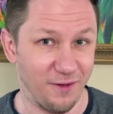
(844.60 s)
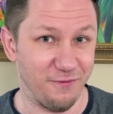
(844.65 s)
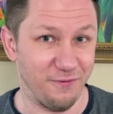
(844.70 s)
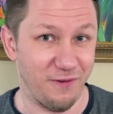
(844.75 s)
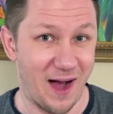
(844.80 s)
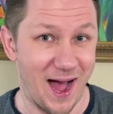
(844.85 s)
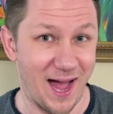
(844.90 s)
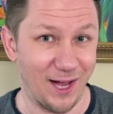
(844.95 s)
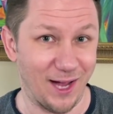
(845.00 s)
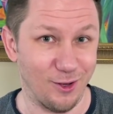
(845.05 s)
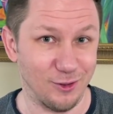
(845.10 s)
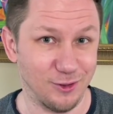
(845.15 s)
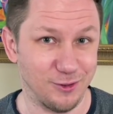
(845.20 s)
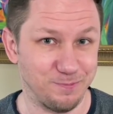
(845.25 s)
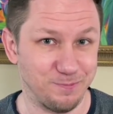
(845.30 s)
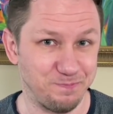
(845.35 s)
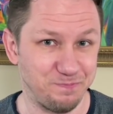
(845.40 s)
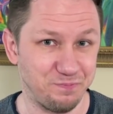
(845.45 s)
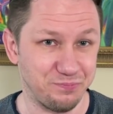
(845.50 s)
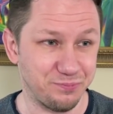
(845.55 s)
filed
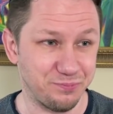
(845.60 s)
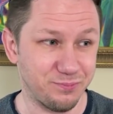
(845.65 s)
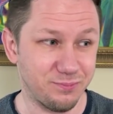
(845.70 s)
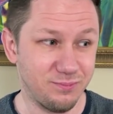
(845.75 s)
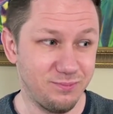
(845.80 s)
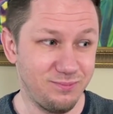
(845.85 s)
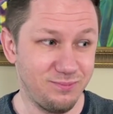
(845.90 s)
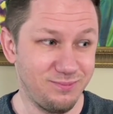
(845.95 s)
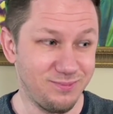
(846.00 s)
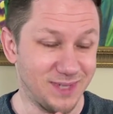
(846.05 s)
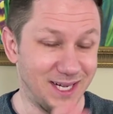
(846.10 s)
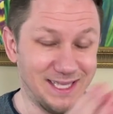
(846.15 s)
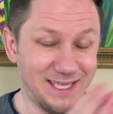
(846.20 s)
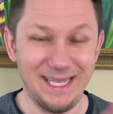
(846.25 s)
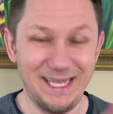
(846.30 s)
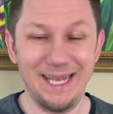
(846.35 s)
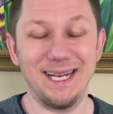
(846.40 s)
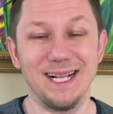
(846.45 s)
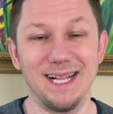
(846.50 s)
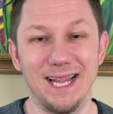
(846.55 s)

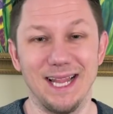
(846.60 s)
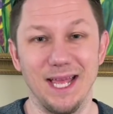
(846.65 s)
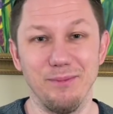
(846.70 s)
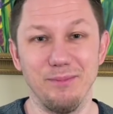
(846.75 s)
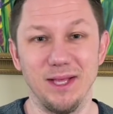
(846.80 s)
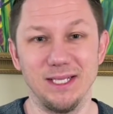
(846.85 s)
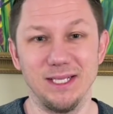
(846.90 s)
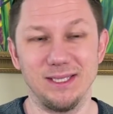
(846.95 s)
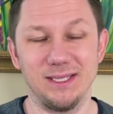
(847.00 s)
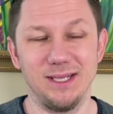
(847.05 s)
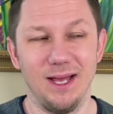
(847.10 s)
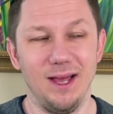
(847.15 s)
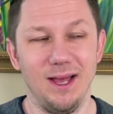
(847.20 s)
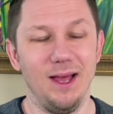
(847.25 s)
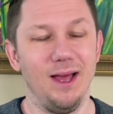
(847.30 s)
didn't claim this,